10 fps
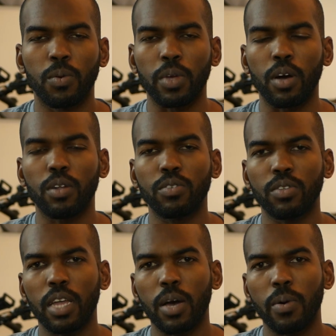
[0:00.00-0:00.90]
We also
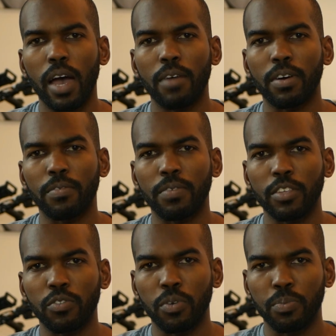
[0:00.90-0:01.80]
now have a
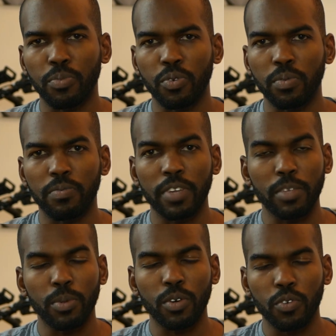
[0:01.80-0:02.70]

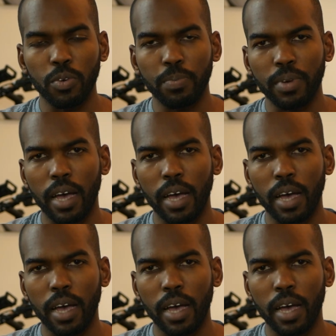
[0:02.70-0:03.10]
Facebook group.